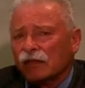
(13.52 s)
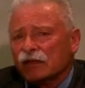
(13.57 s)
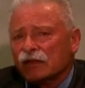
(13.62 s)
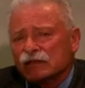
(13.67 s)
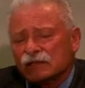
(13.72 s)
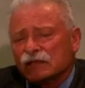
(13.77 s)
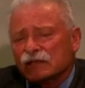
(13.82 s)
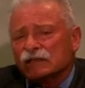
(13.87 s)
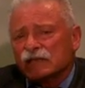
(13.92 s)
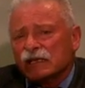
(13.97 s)

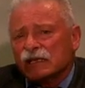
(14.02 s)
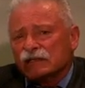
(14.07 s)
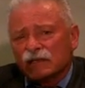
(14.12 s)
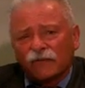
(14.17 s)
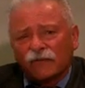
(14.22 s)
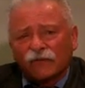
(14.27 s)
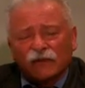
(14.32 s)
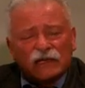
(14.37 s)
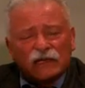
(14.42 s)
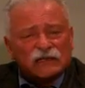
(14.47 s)
This disease
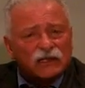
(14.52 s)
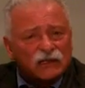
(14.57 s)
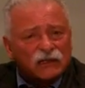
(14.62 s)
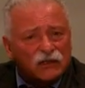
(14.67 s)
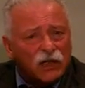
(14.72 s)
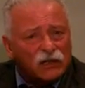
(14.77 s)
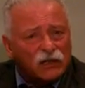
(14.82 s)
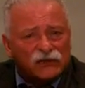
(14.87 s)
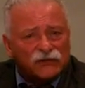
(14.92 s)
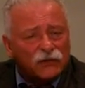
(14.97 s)
afflicts
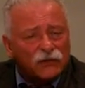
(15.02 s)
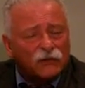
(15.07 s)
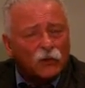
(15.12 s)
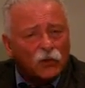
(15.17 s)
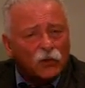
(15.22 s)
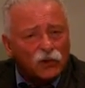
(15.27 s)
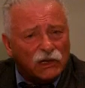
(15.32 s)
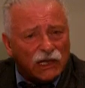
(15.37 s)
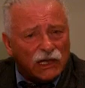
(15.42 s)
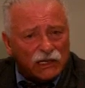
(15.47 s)
adults of
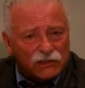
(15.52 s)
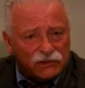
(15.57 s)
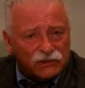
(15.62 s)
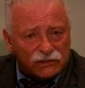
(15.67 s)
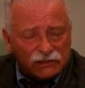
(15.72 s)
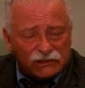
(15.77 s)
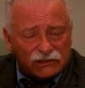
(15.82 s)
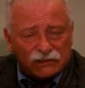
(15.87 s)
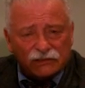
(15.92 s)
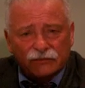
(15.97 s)
all
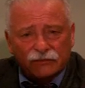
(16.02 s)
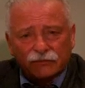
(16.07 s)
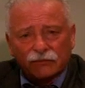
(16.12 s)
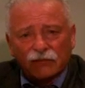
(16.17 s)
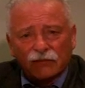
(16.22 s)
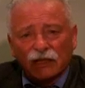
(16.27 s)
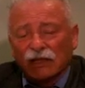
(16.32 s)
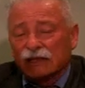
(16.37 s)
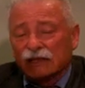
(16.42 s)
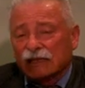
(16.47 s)
ages.
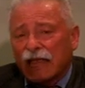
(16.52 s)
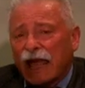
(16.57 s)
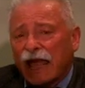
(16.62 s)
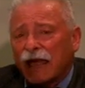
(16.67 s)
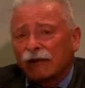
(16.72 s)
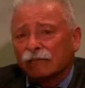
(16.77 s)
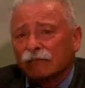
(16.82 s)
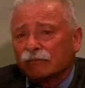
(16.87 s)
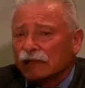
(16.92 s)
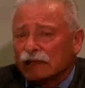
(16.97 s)
It
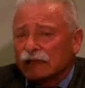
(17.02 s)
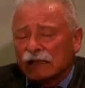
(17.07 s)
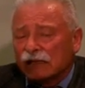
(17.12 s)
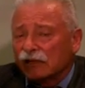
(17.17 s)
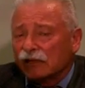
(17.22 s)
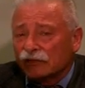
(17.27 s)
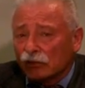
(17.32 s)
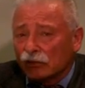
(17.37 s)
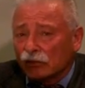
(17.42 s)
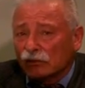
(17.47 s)
can
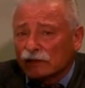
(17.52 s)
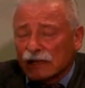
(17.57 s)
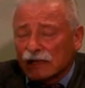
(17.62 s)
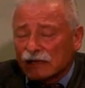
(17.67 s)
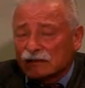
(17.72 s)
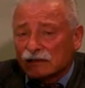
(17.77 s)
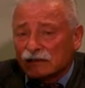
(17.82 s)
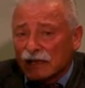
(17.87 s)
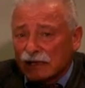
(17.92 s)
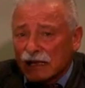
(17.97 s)
begin as
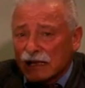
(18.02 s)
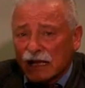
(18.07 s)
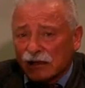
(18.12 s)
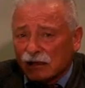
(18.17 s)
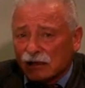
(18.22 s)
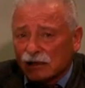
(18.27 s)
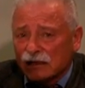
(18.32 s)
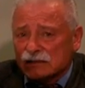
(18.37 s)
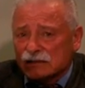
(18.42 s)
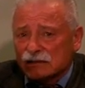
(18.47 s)
early as late
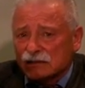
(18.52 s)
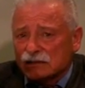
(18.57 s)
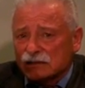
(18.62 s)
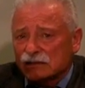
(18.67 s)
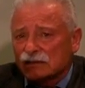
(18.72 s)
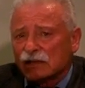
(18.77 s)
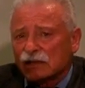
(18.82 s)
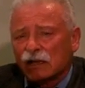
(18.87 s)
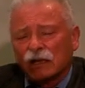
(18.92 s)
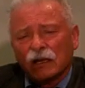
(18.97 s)

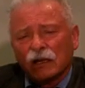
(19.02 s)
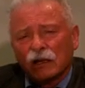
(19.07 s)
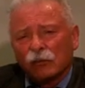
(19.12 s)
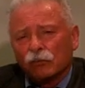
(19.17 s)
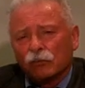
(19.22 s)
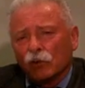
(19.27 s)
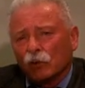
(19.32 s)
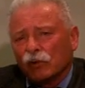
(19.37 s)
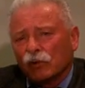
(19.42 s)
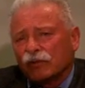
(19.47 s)
adolescence,
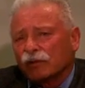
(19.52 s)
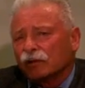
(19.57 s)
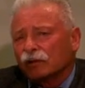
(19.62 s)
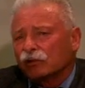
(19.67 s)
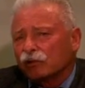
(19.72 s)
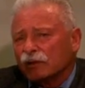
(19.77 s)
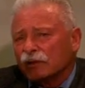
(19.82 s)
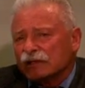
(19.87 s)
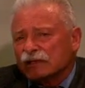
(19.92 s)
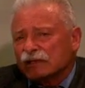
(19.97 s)
but with
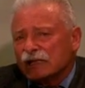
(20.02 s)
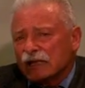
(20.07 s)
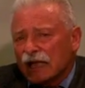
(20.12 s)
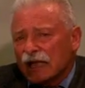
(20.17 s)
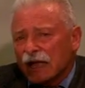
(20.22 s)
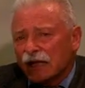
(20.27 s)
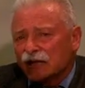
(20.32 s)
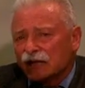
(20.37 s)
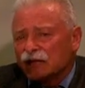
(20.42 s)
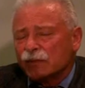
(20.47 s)
increasing
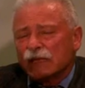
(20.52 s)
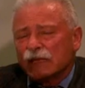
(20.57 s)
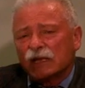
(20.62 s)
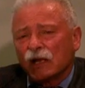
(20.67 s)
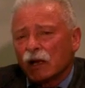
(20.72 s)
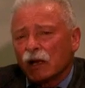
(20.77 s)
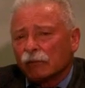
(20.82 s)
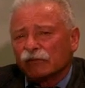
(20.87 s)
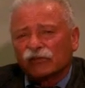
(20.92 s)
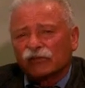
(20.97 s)
age
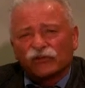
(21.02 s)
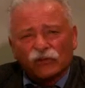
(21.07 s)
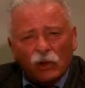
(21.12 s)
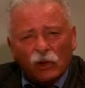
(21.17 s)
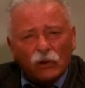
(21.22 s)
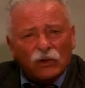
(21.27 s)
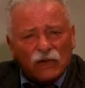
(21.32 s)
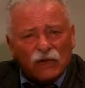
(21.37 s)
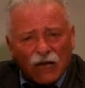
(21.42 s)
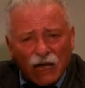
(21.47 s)
becomes
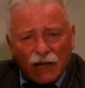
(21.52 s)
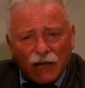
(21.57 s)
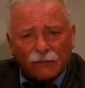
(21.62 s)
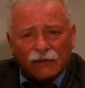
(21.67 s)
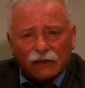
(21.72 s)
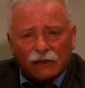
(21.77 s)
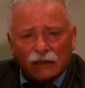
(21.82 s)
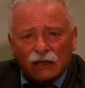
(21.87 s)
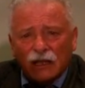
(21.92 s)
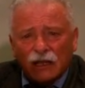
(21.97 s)
so
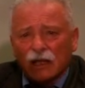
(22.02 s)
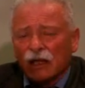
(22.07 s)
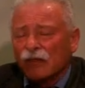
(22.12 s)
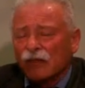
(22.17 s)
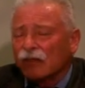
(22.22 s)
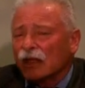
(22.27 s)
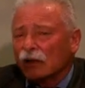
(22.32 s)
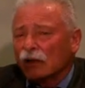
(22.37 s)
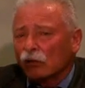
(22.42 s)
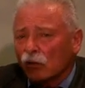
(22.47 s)
common
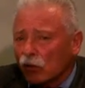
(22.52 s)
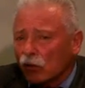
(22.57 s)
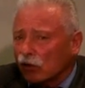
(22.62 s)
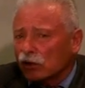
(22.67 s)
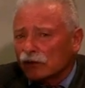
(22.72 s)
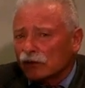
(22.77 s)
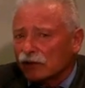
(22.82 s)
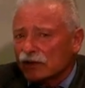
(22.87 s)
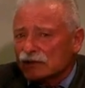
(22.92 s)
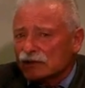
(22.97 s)
that
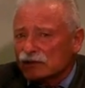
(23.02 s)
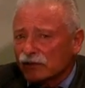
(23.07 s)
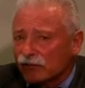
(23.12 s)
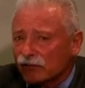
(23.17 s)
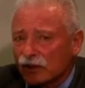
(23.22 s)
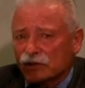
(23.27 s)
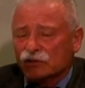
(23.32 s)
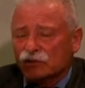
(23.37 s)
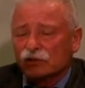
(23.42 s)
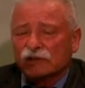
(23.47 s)
all of us
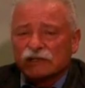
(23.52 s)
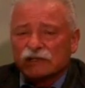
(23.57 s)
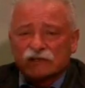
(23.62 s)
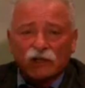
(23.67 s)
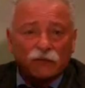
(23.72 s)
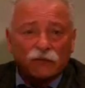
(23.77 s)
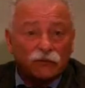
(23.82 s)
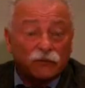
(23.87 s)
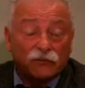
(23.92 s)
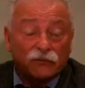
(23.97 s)
eventually
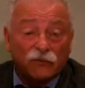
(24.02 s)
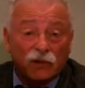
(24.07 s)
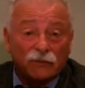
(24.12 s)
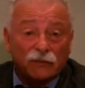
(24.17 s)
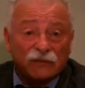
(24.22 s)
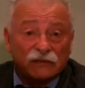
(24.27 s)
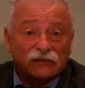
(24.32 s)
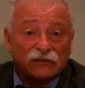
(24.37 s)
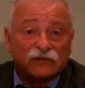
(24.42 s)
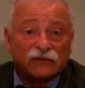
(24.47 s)
suffer
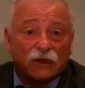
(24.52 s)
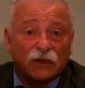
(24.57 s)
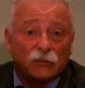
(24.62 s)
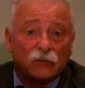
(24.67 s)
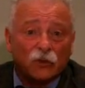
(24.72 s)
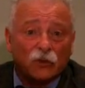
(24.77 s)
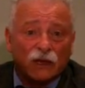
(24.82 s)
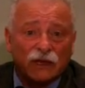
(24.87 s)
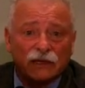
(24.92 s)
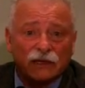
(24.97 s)
from it in
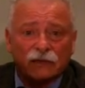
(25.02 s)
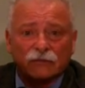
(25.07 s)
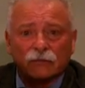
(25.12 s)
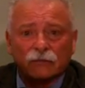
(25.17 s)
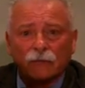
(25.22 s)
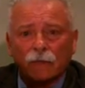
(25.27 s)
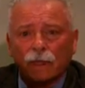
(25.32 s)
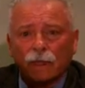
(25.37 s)
some way.